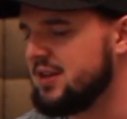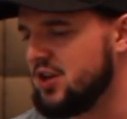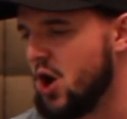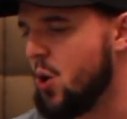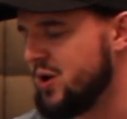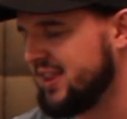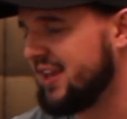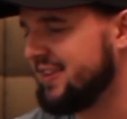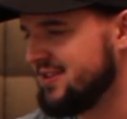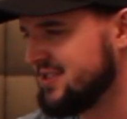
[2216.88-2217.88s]
knowing
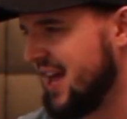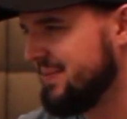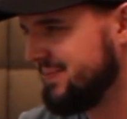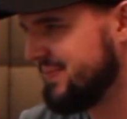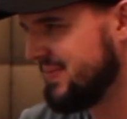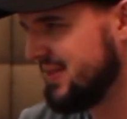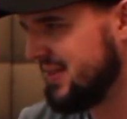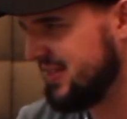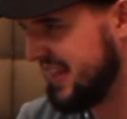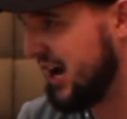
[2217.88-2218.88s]
that there's that
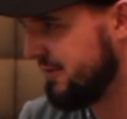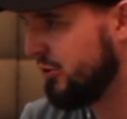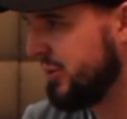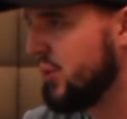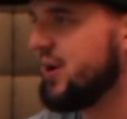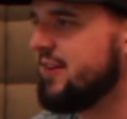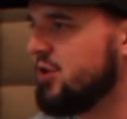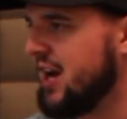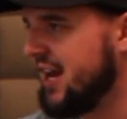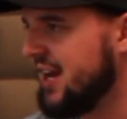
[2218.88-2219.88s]
there for me
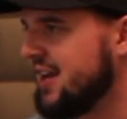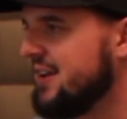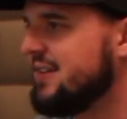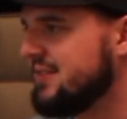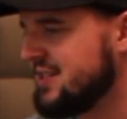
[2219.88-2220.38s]
whenever I need it and